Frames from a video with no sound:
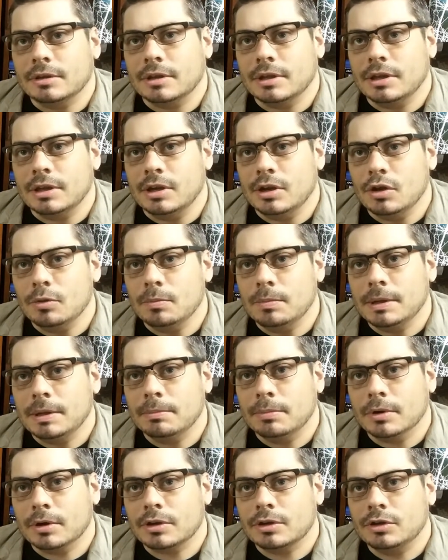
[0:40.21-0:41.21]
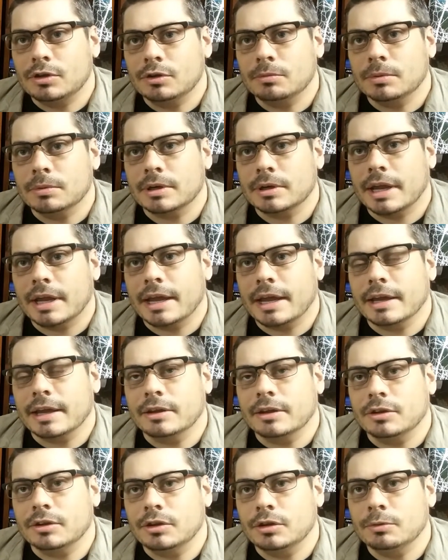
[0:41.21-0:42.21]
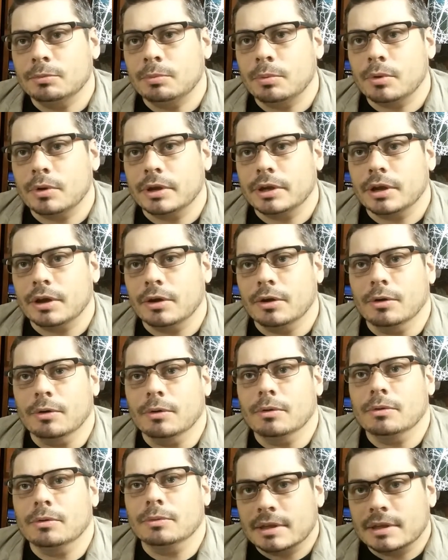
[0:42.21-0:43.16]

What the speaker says: the Newbie Booktuber Tag 2.0.